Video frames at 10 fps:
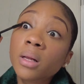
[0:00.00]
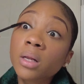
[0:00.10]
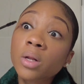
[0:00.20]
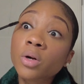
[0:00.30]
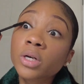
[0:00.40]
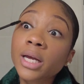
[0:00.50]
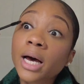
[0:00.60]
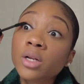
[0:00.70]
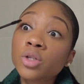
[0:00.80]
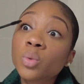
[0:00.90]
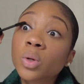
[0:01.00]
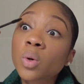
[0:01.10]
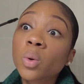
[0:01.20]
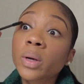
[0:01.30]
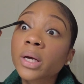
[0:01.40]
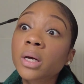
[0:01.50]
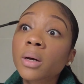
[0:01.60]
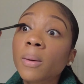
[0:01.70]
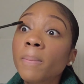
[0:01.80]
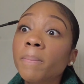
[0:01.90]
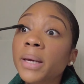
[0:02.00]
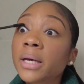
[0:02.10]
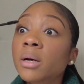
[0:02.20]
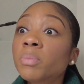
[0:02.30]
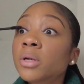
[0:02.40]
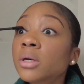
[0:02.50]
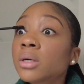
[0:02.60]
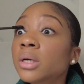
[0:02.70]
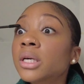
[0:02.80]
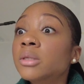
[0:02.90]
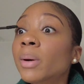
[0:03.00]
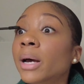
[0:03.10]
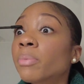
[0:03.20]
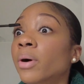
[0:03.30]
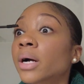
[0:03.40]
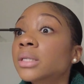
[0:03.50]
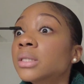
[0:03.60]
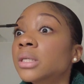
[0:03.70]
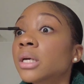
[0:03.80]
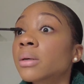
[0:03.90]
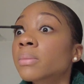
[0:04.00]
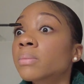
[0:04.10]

learning how to do a quick makeup look is by practicing.